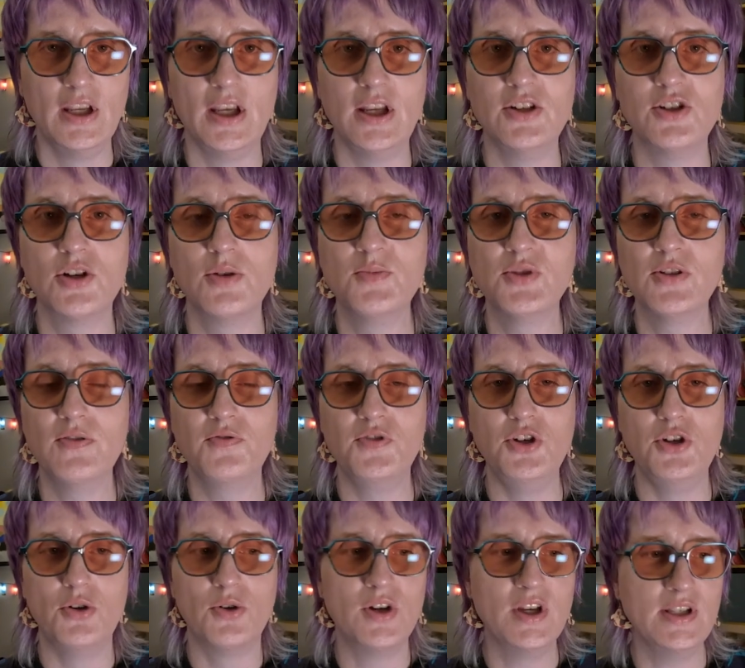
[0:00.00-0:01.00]
In terms of
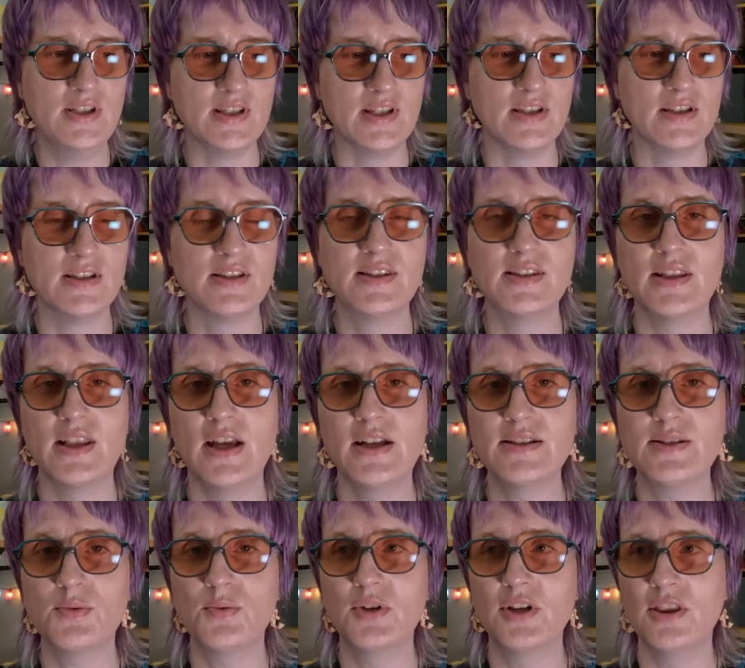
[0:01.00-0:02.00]
noises,
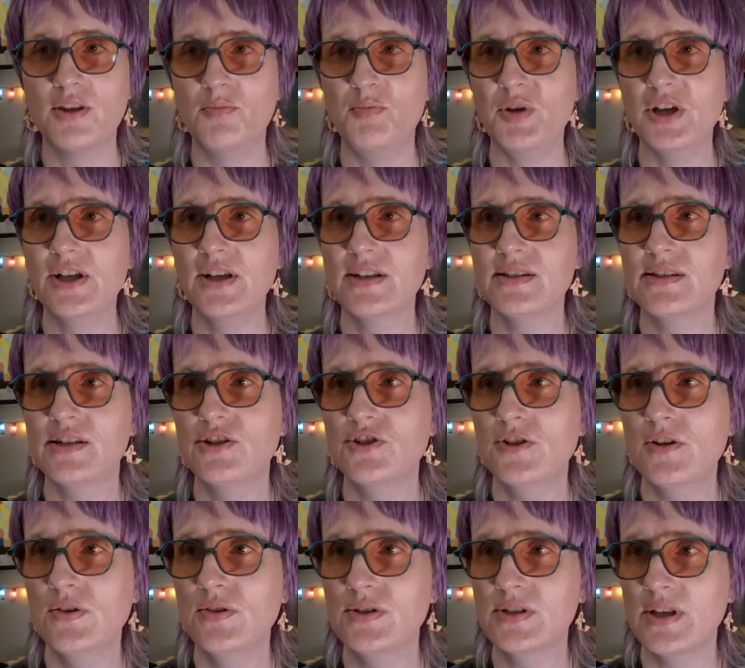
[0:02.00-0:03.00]
that's one of the biggest
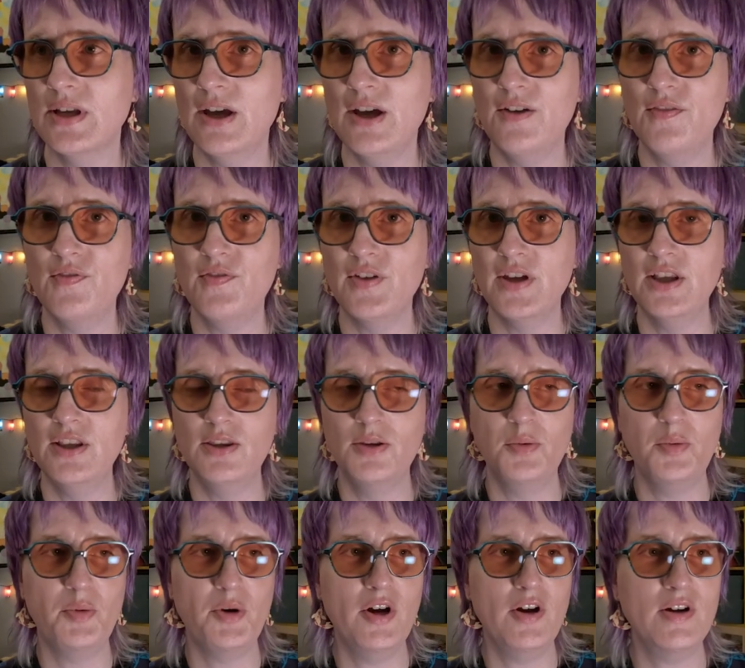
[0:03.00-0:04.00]
issues I have in the
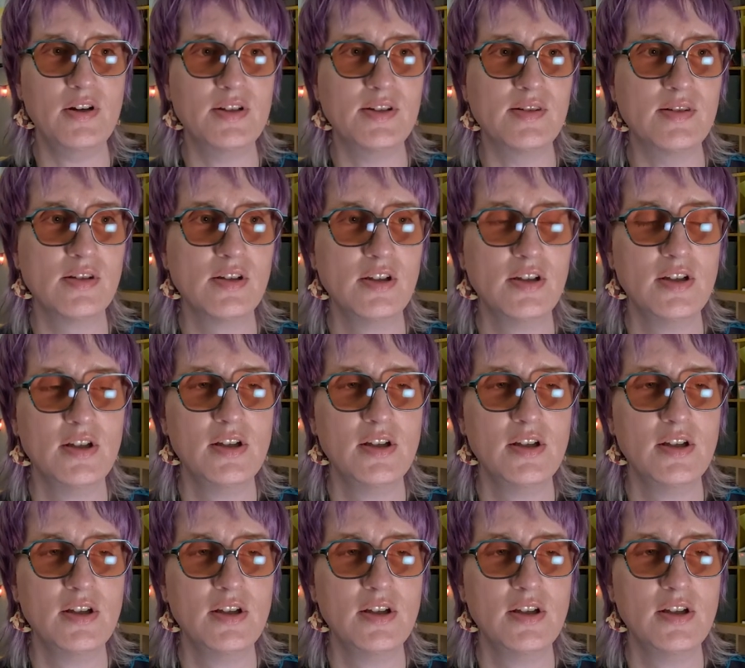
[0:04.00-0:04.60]
parks.